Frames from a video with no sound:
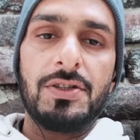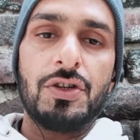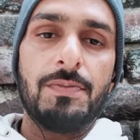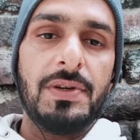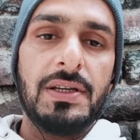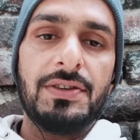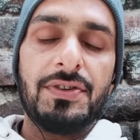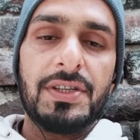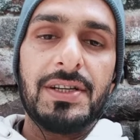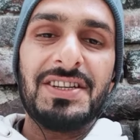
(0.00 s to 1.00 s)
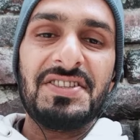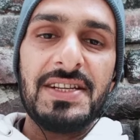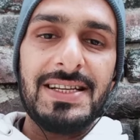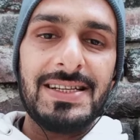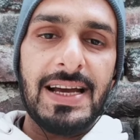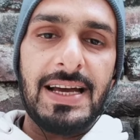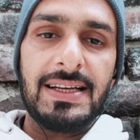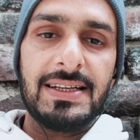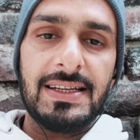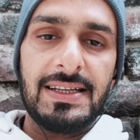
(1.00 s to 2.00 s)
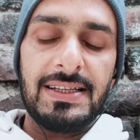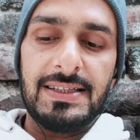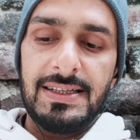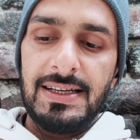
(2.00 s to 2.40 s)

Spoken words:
should be written neat and clean.